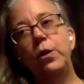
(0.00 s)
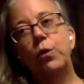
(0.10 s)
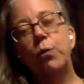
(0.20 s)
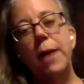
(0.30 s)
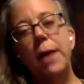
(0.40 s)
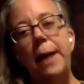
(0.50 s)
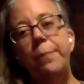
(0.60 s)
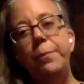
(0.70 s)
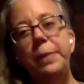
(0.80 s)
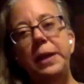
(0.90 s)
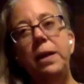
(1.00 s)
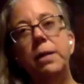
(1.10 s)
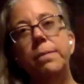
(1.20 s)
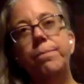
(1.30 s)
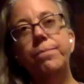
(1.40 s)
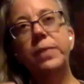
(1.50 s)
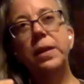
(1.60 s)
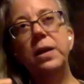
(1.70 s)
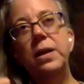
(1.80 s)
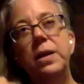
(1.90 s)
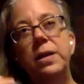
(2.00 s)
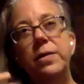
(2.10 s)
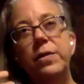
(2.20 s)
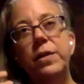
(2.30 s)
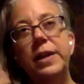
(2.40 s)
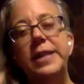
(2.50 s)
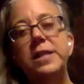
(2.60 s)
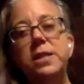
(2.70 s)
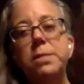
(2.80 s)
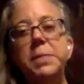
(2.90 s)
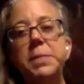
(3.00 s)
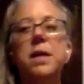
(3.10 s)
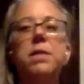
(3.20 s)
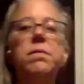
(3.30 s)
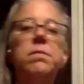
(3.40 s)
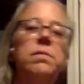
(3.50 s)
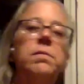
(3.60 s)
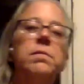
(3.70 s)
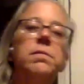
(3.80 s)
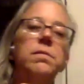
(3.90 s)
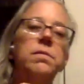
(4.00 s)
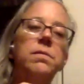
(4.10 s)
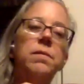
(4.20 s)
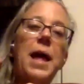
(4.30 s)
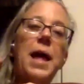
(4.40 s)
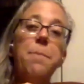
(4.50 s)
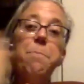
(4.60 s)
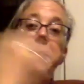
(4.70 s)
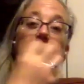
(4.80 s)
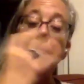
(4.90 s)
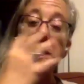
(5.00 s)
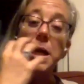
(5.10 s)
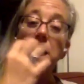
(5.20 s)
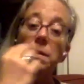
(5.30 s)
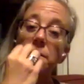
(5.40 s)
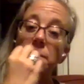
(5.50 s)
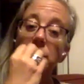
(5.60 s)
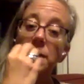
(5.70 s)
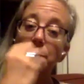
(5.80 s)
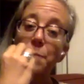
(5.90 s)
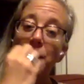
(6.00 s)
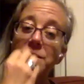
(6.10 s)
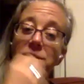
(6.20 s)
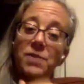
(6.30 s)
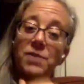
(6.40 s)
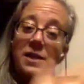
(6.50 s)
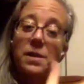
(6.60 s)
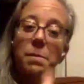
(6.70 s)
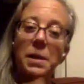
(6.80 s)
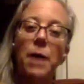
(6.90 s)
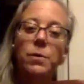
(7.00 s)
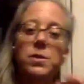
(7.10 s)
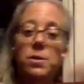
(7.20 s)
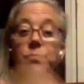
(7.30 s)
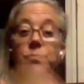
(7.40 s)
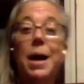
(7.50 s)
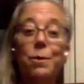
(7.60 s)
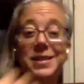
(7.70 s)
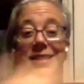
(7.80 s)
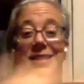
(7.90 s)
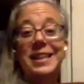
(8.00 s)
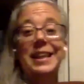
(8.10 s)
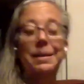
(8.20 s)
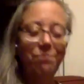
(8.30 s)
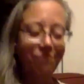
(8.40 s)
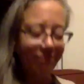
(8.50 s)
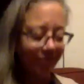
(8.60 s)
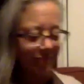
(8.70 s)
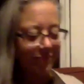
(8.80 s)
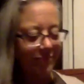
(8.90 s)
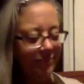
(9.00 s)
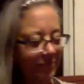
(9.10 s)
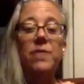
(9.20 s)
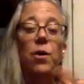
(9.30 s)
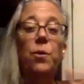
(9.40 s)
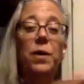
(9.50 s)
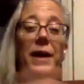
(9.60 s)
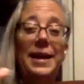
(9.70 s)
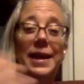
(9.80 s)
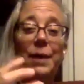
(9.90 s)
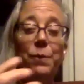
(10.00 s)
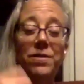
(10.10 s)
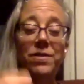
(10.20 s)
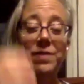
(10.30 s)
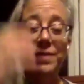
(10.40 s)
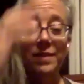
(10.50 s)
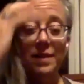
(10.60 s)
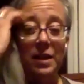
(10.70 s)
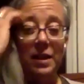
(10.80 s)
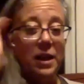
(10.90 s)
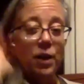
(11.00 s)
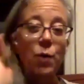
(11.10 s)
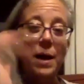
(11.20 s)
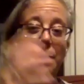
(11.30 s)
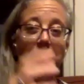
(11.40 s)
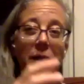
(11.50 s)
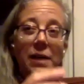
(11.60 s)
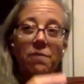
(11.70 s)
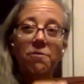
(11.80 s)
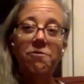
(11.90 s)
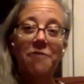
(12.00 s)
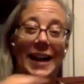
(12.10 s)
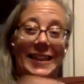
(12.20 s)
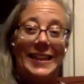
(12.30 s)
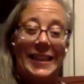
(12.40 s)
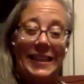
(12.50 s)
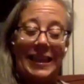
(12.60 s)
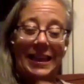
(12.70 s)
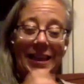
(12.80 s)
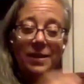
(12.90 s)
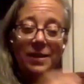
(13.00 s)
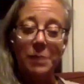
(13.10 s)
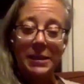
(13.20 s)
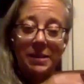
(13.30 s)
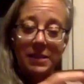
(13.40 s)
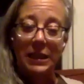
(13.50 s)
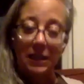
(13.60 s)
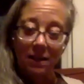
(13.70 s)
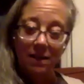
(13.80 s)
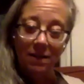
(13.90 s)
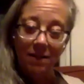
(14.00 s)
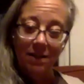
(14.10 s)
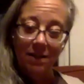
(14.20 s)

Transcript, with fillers: grabbed me, kissed me, and bit me in the process of kissing me. That was the scene. So, and it was an incredibly violently intimate scene,